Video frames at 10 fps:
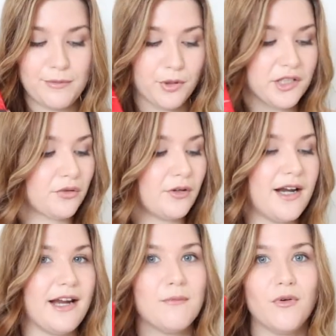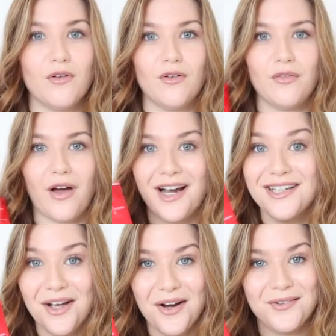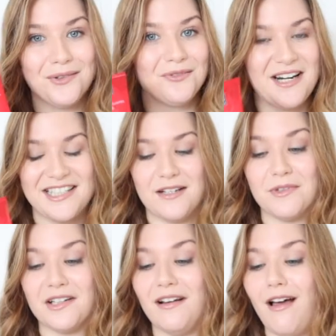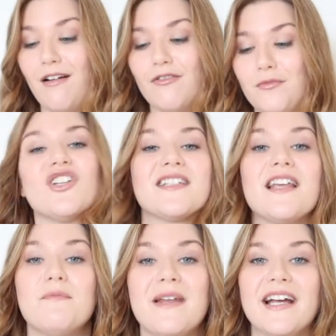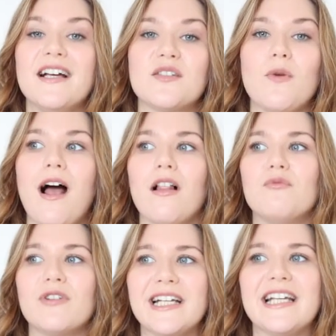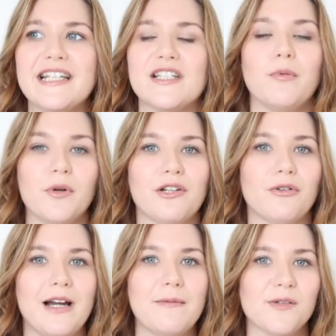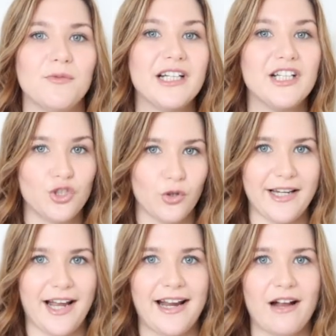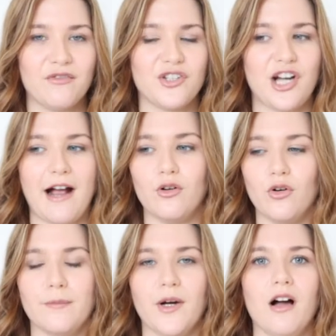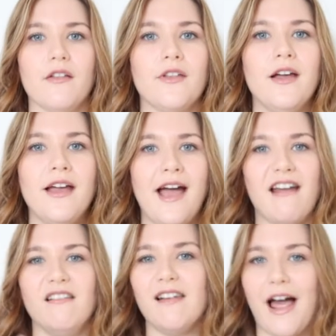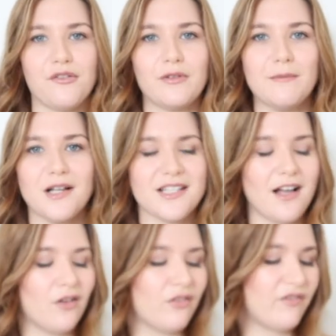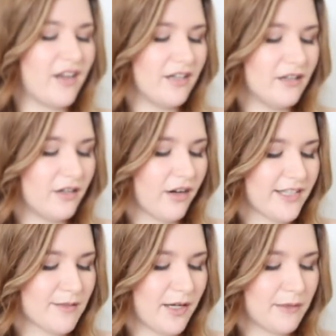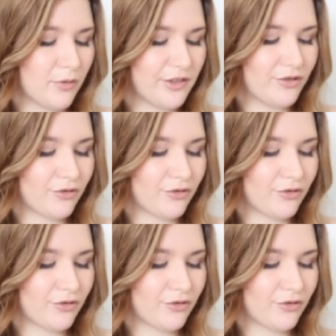body cream that I know already I'm gonna love. Just at the minute as well, I'm really into body creams. I'm really enjoying getting out of the shower or the bath and lathering myself in a nice smelling body